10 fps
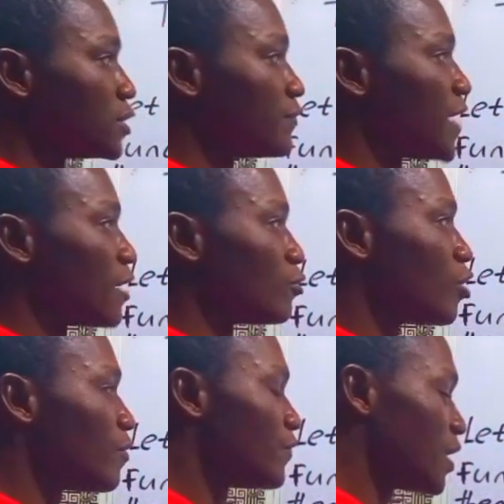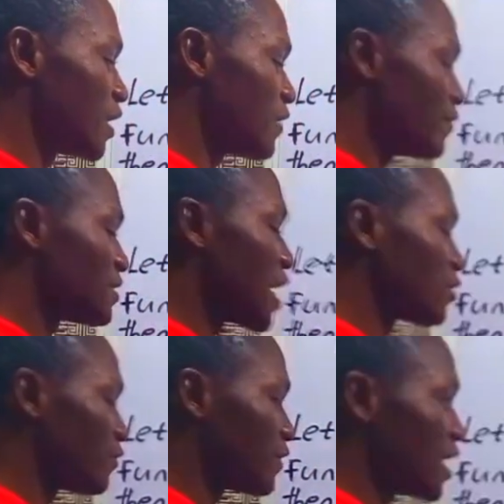value of Heaviside
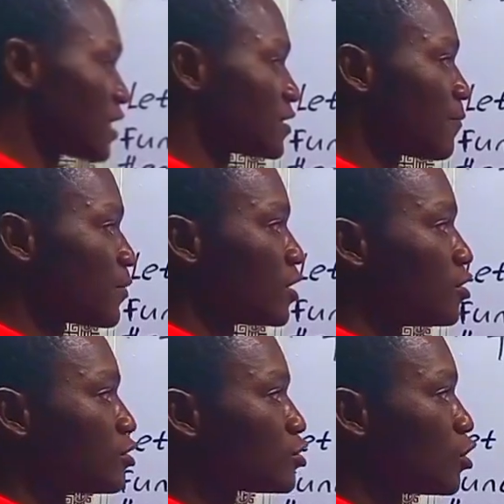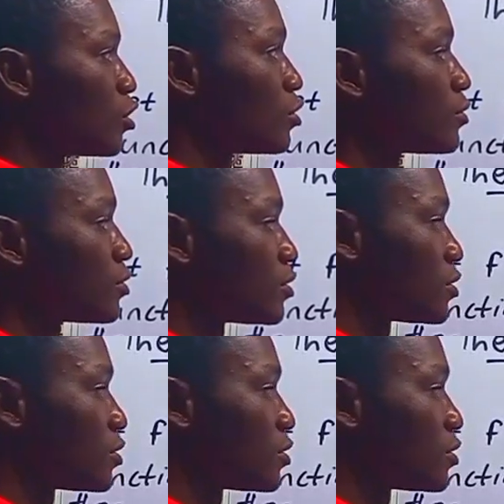of x. So